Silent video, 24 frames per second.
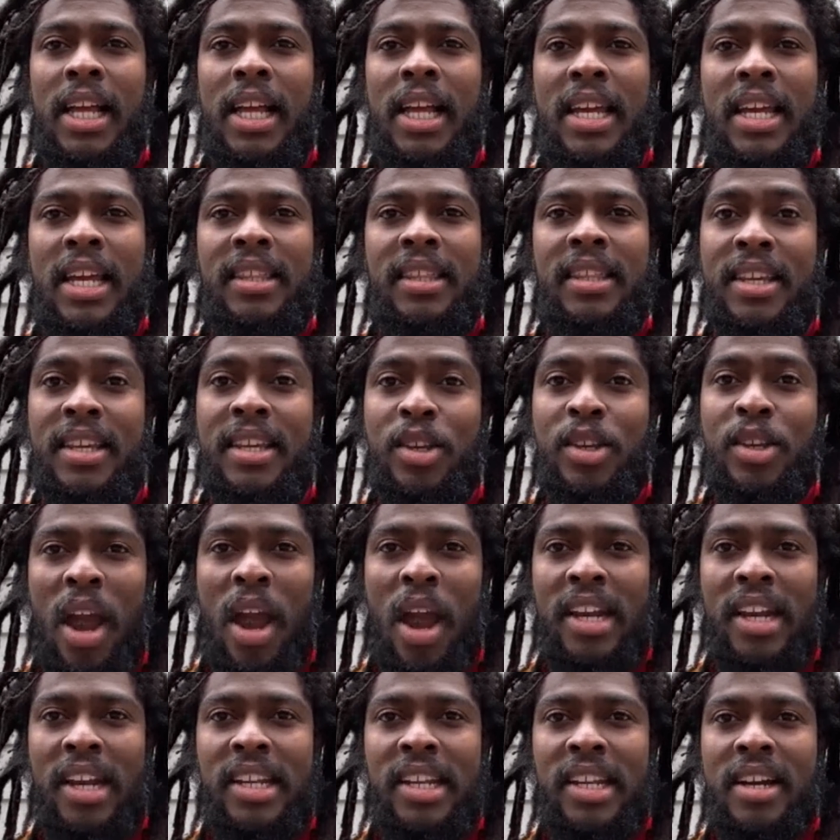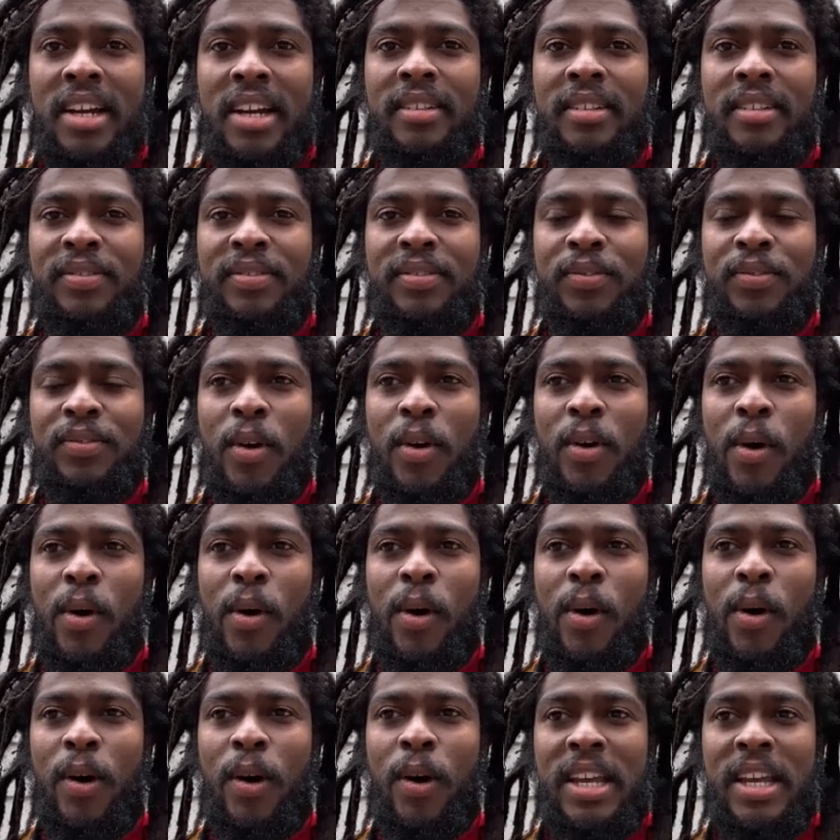And thank you, Anya,
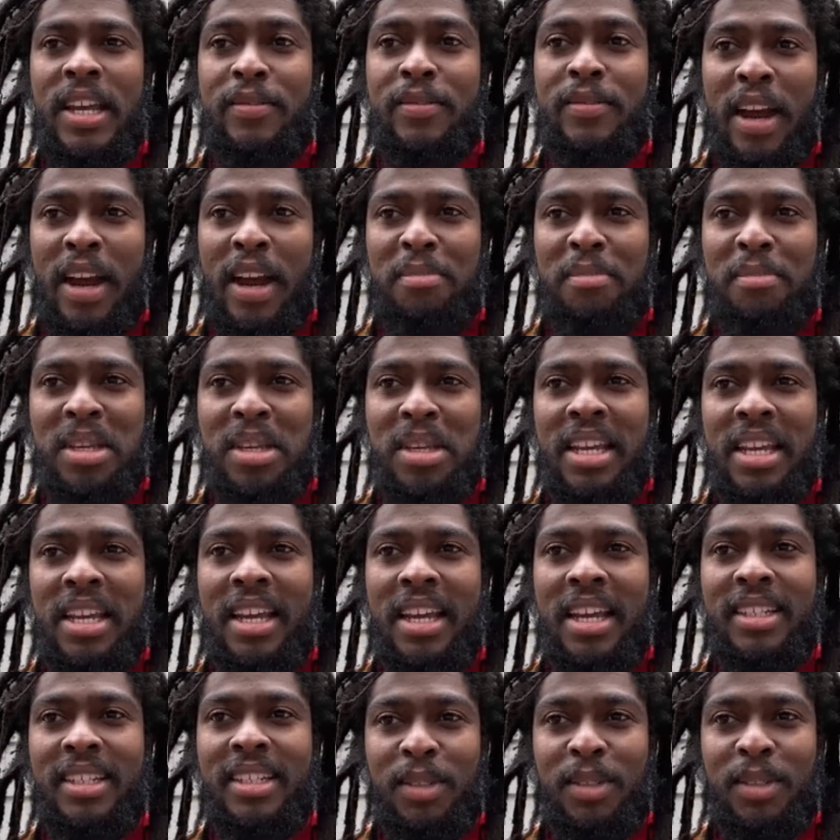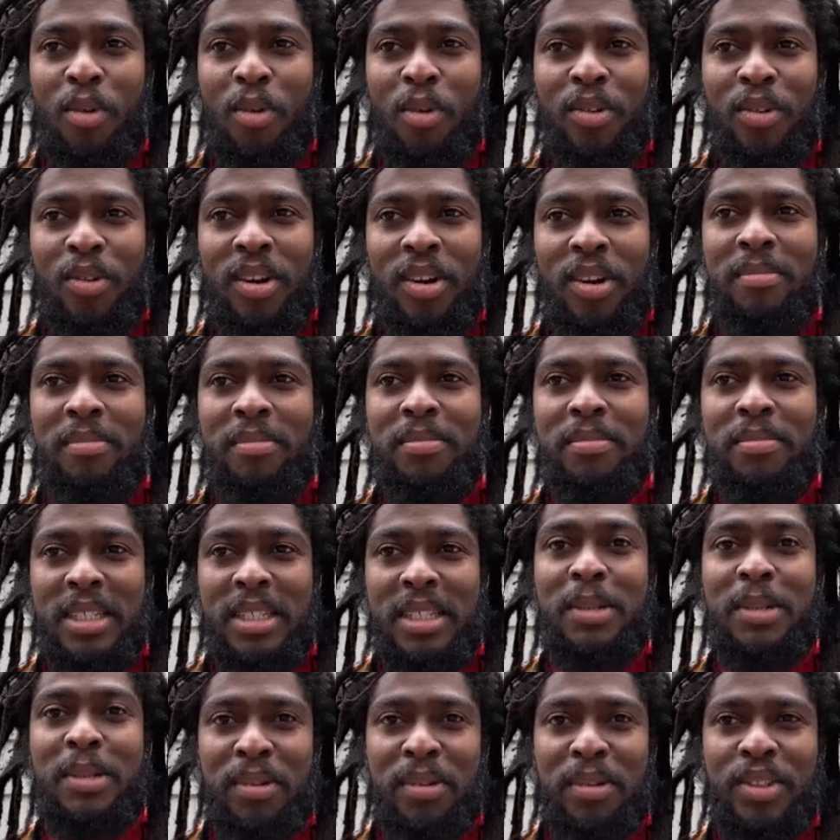for inviting me in this program.
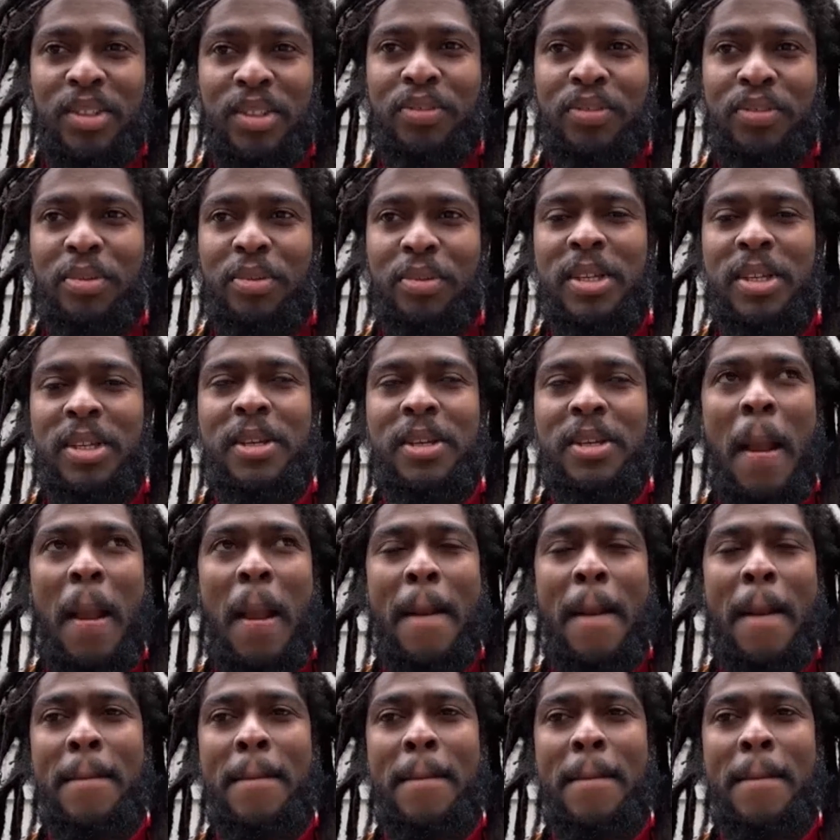It's a pleasure for me.